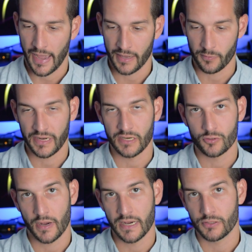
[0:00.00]
and we can
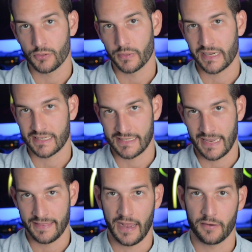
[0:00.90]
try to
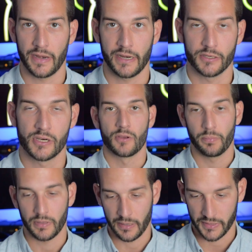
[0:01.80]
extend that range. So
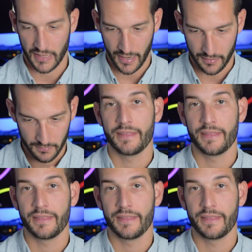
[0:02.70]
play with that.